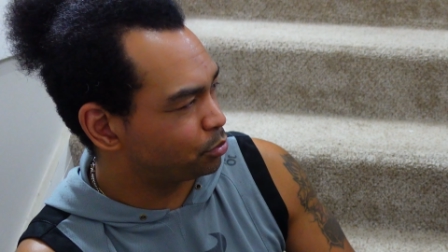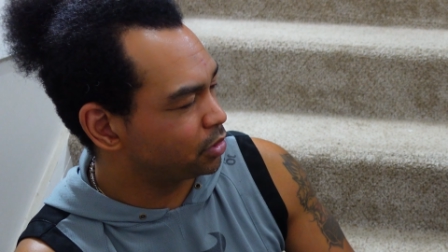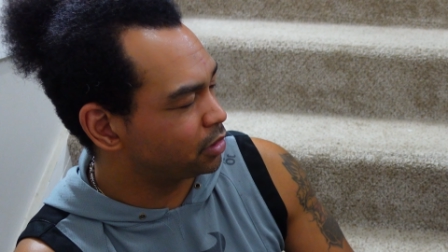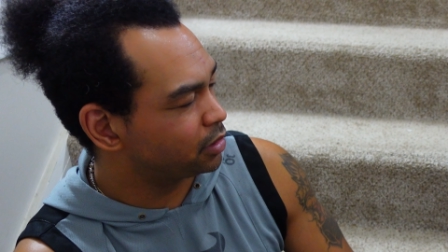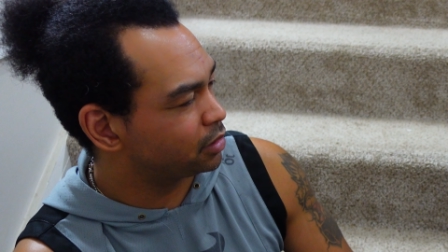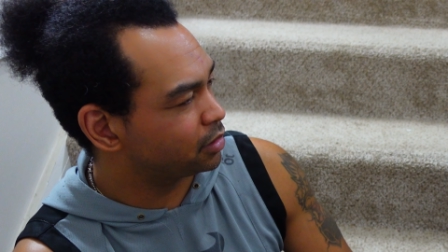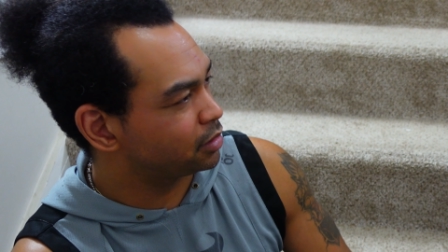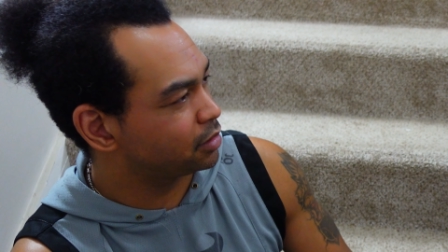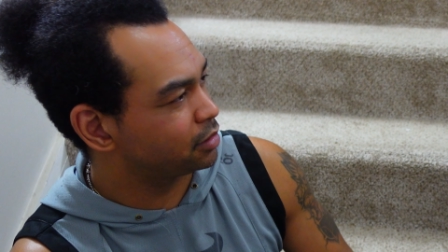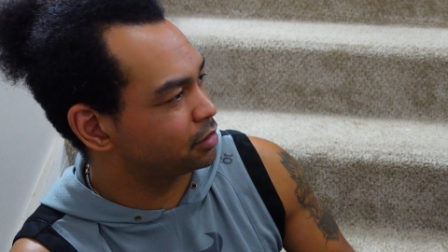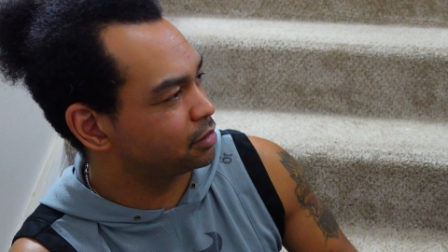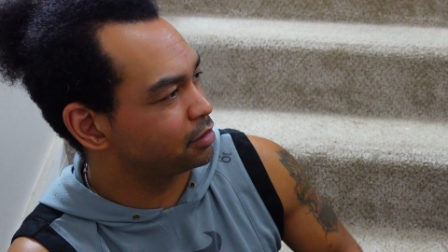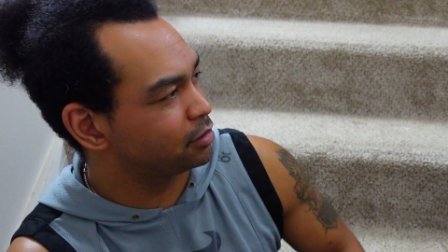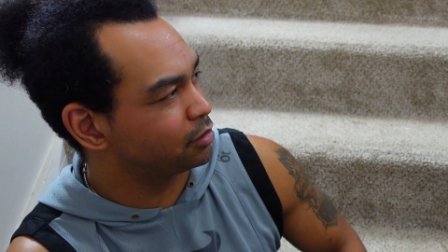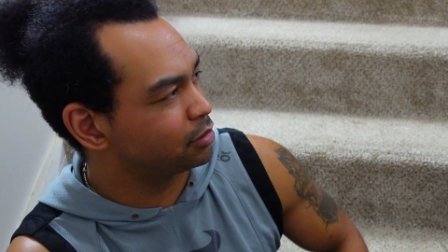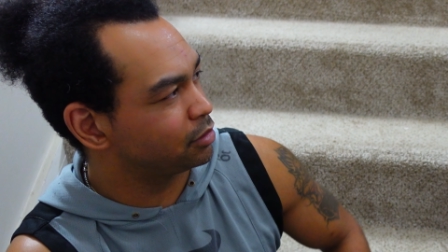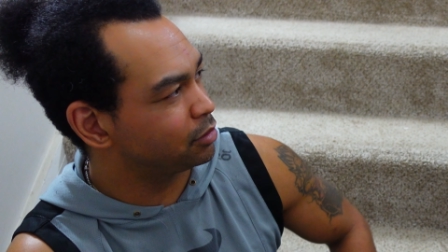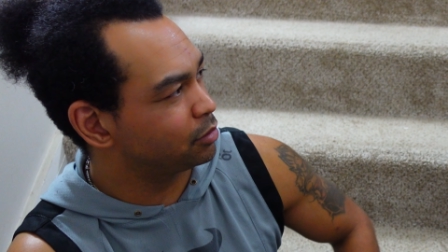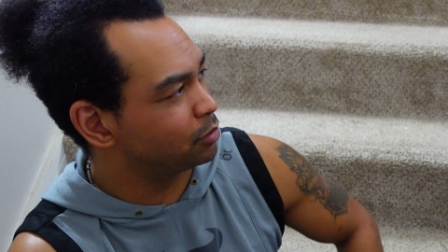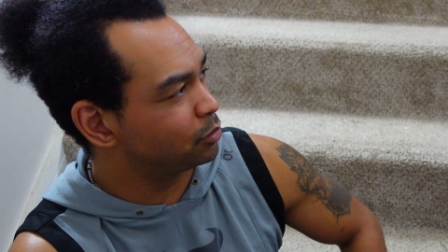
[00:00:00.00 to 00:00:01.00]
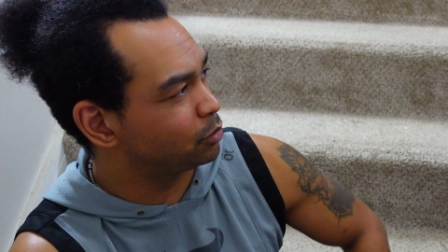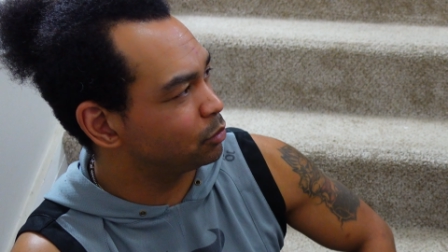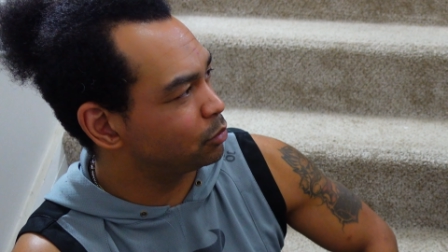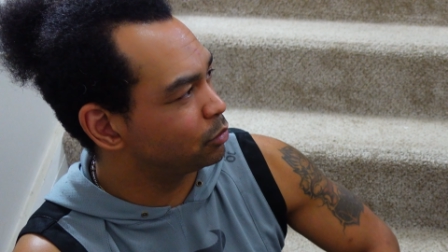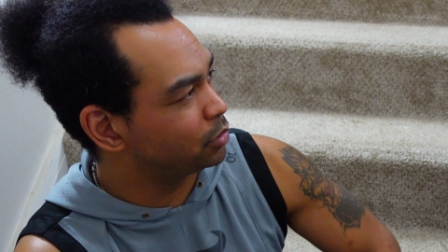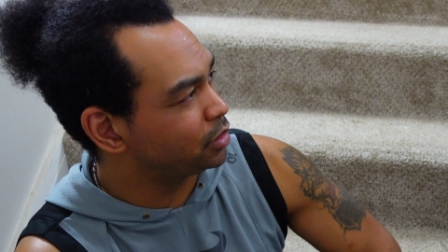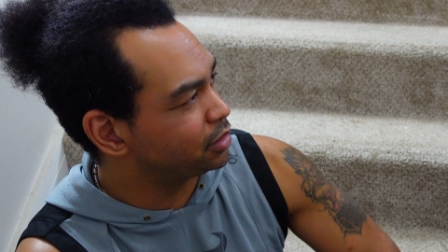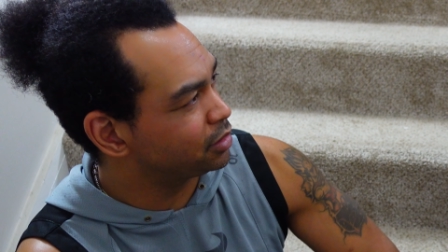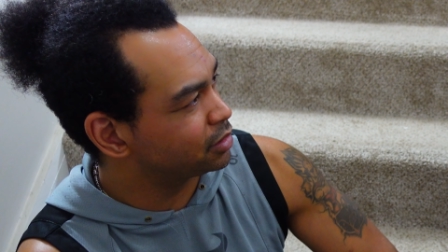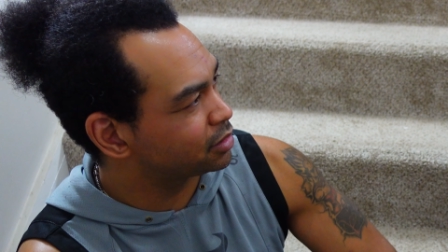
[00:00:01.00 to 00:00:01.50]
But
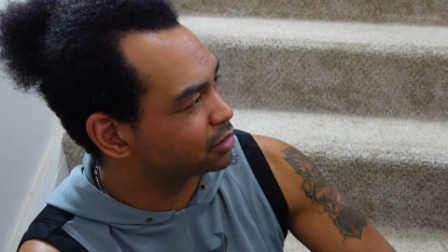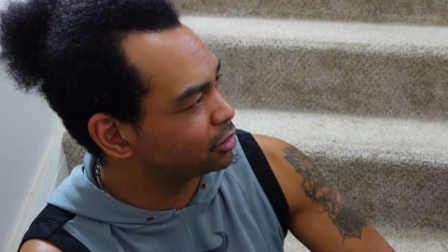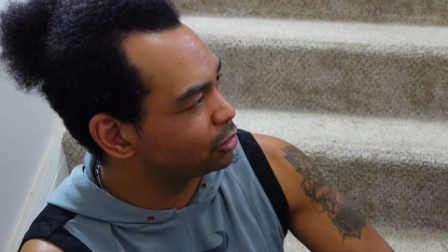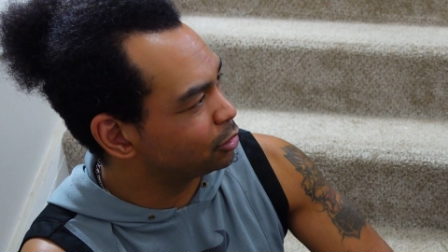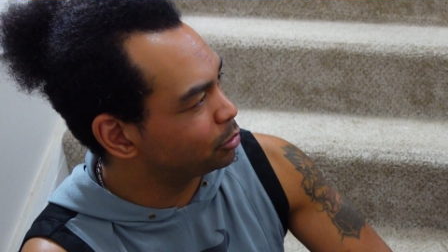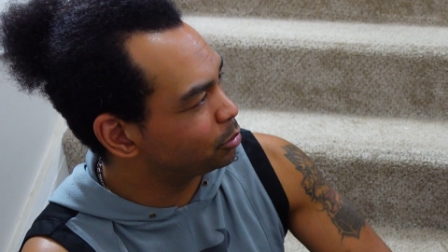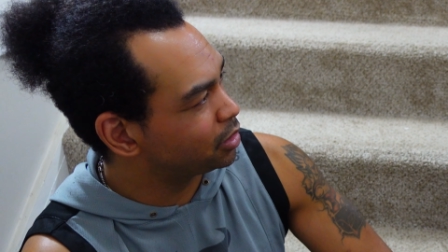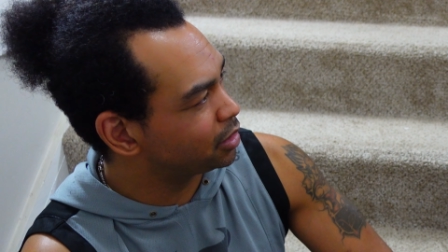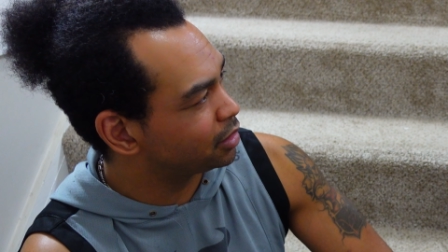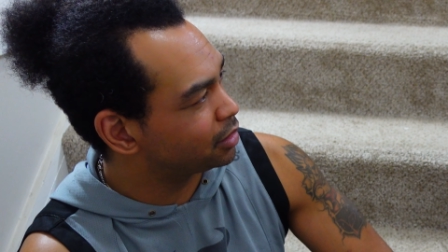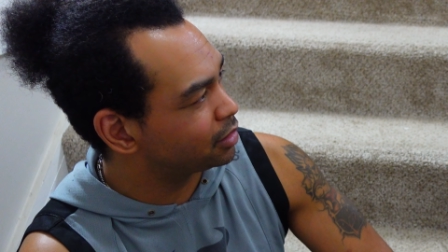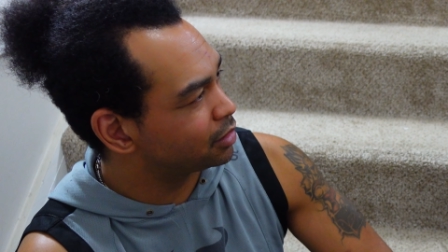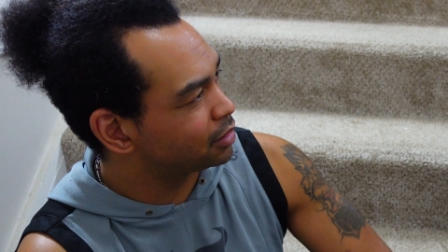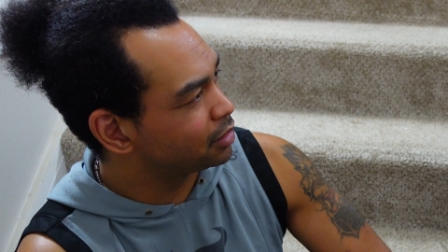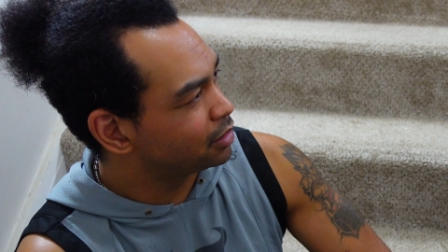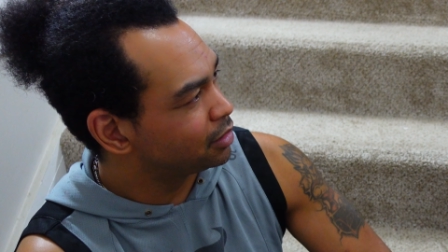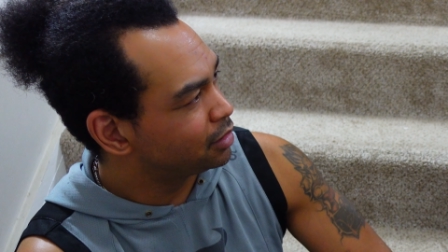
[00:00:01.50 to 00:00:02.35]
when you stole my